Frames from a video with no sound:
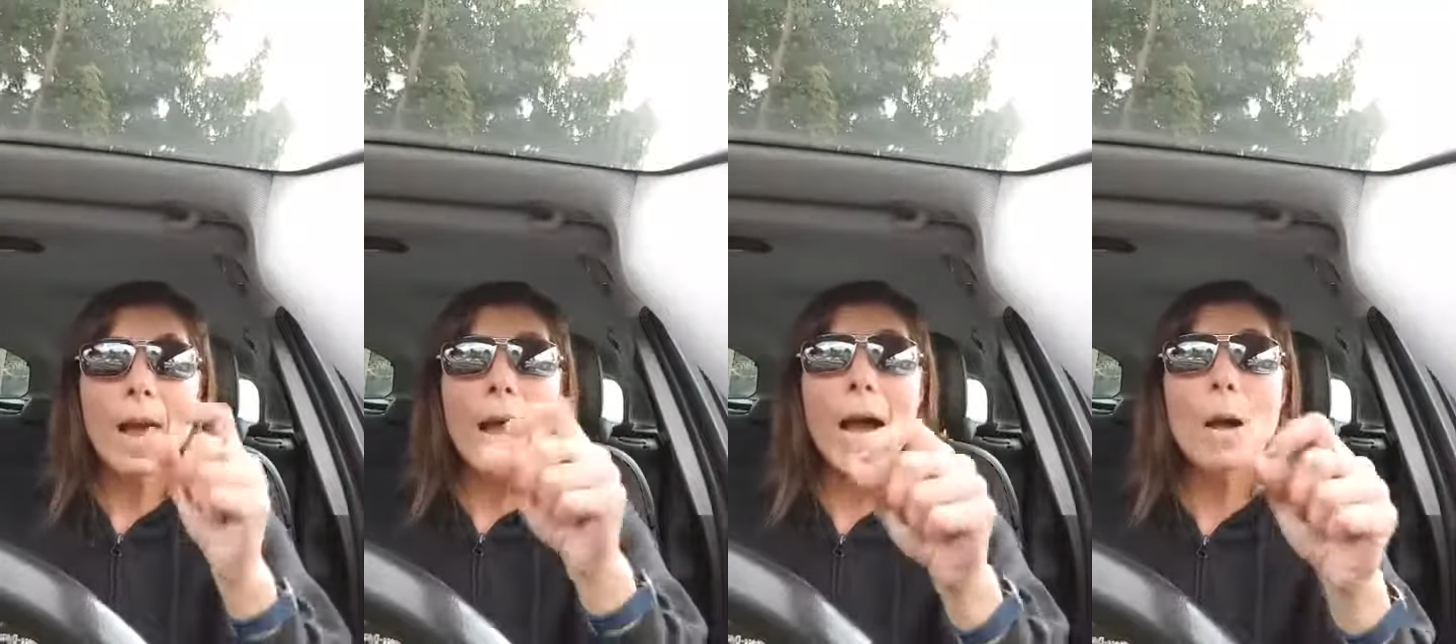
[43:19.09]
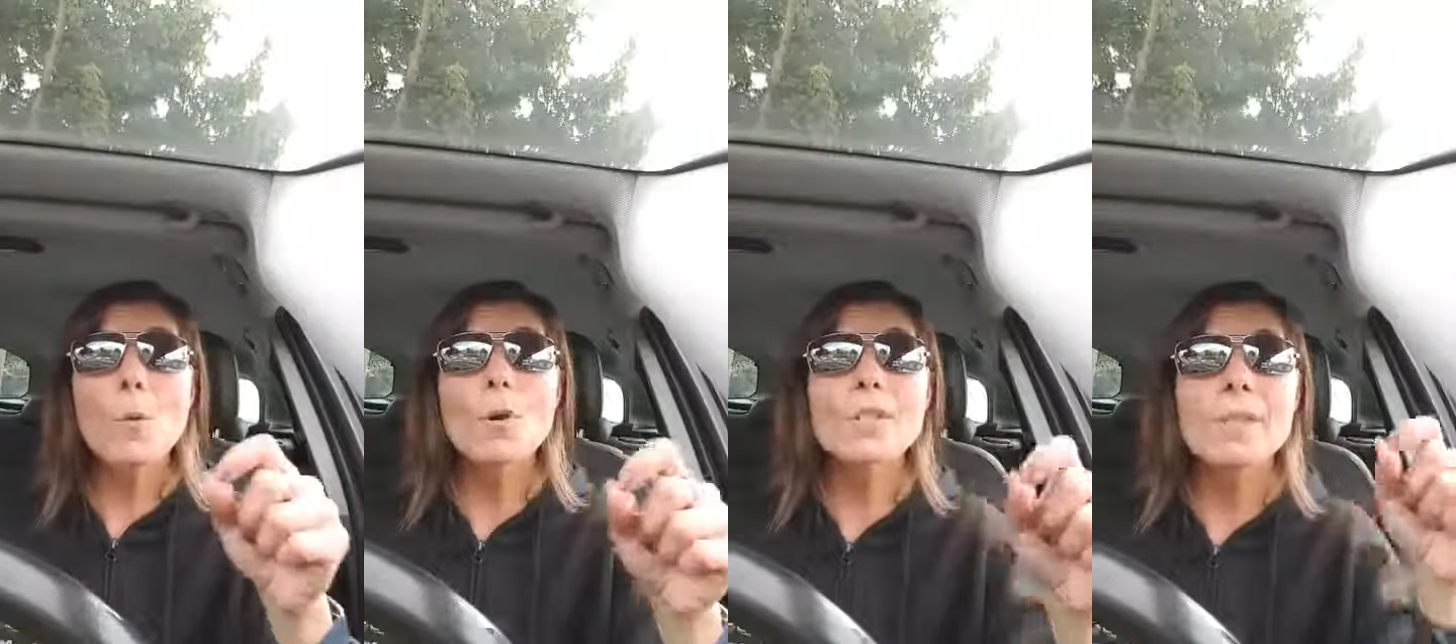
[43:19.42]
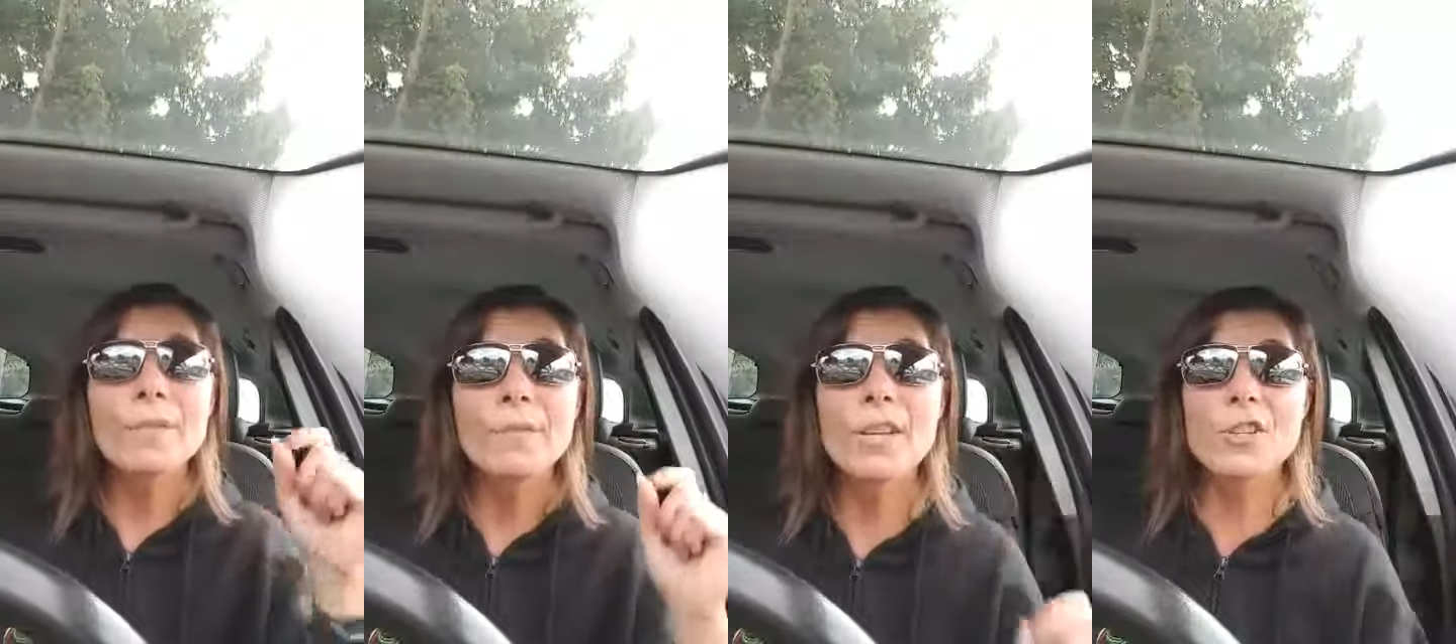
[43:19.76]
I was
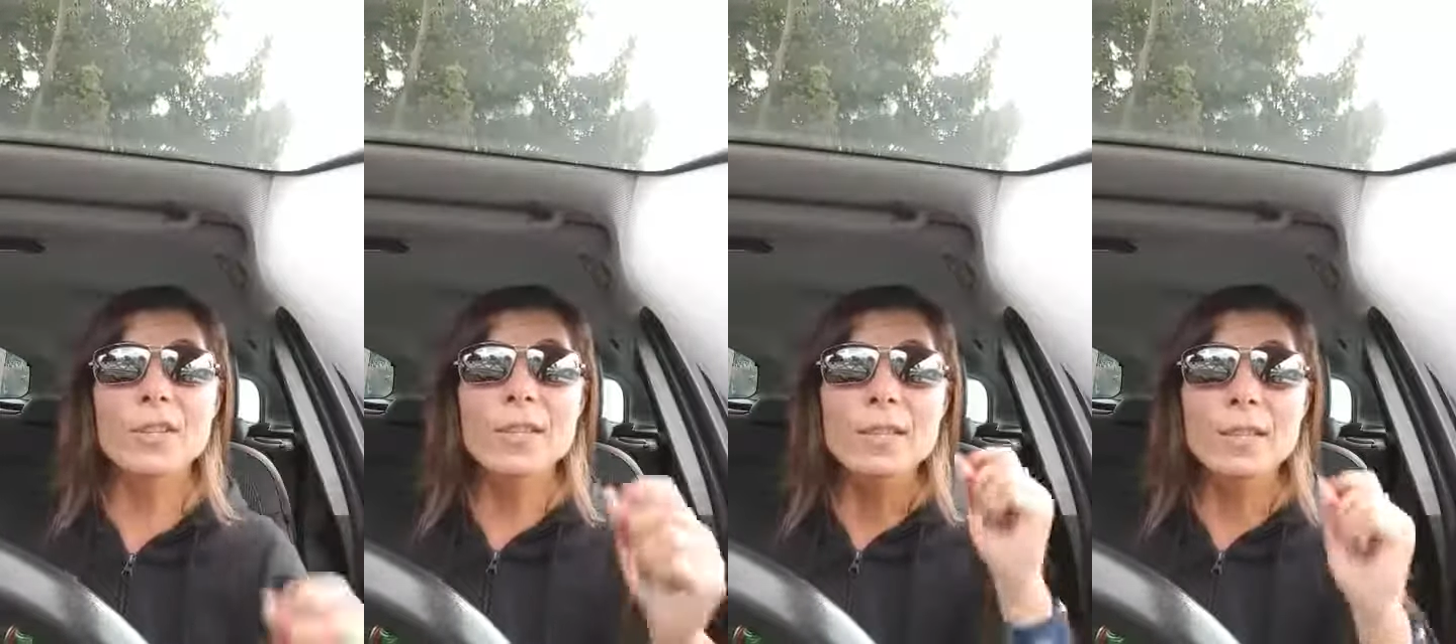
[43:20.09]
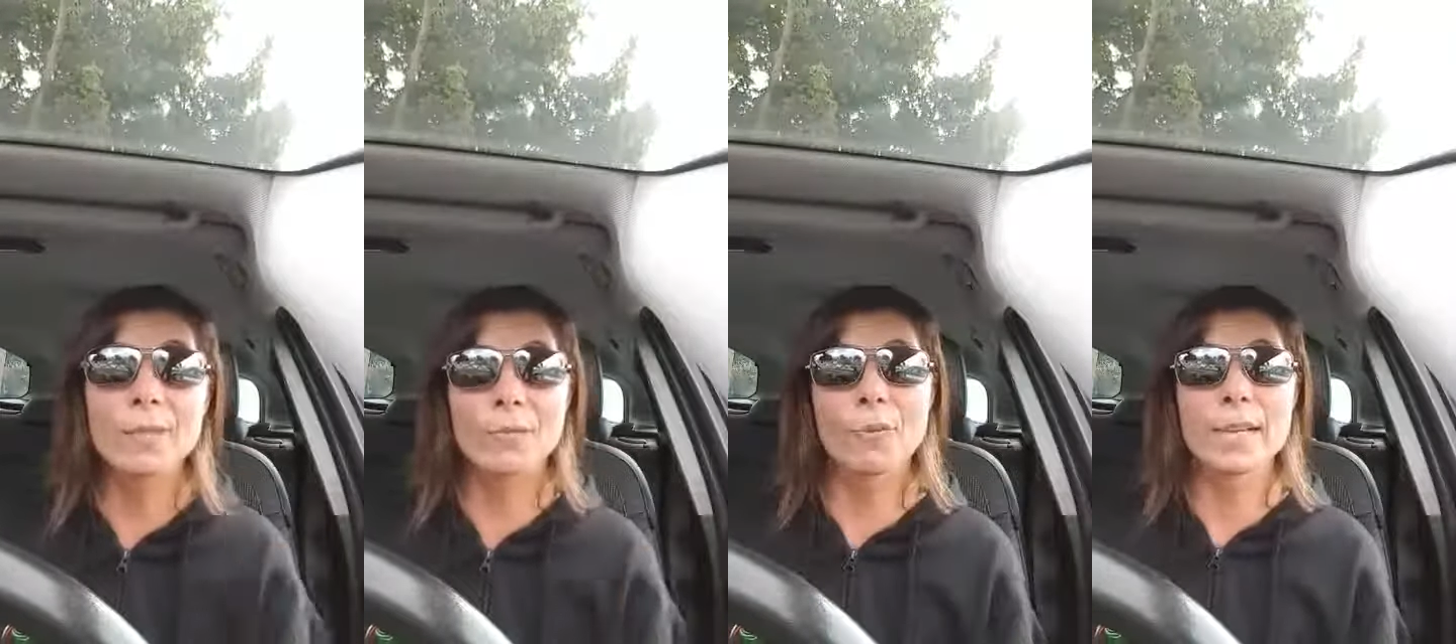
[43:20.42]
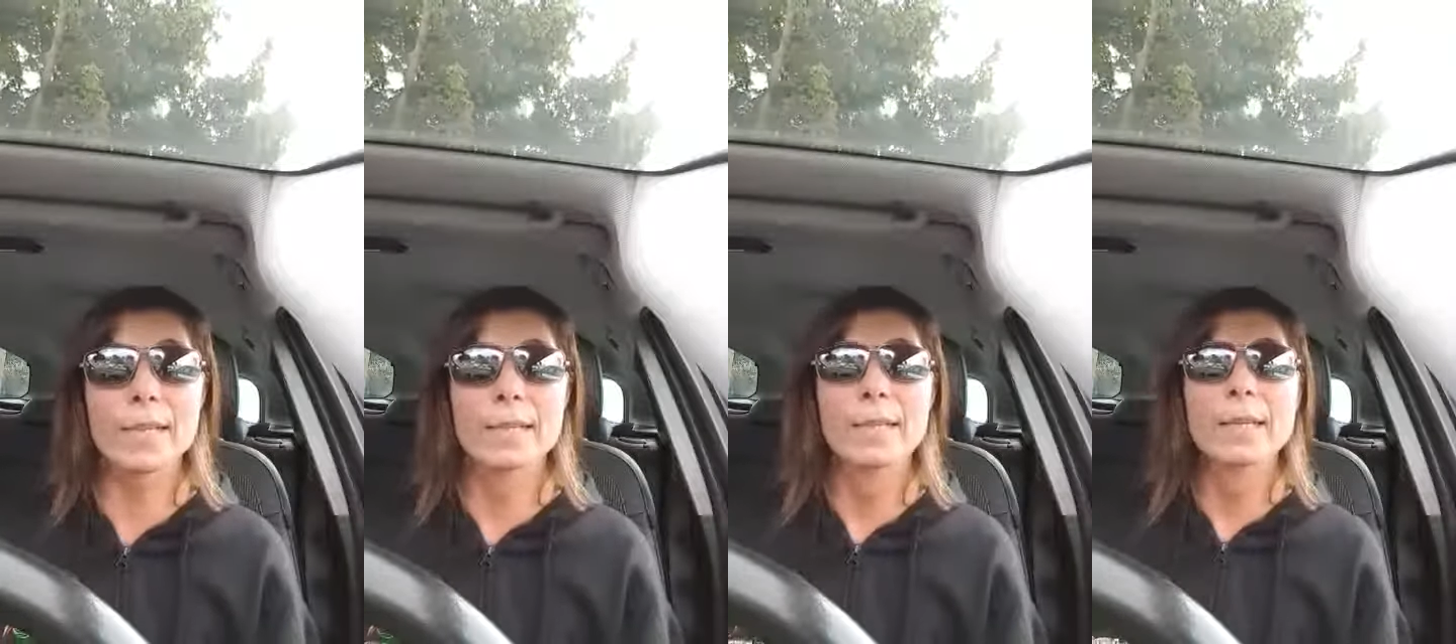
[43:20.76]
deficient in T3.